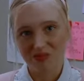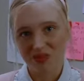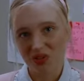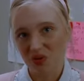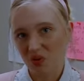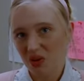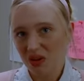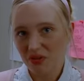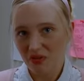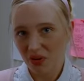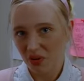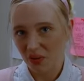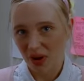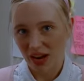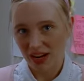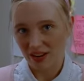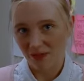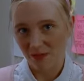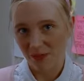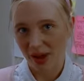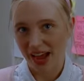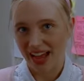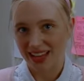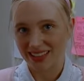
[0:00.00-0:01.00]
sort of a rite of
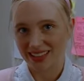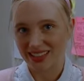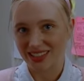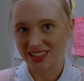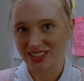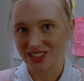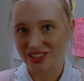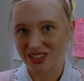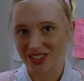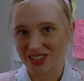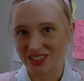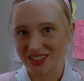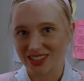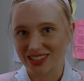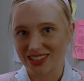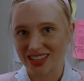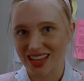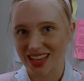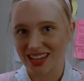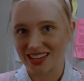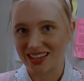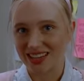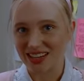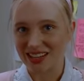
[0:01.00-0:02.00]
passage to
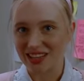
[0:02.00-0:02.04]
send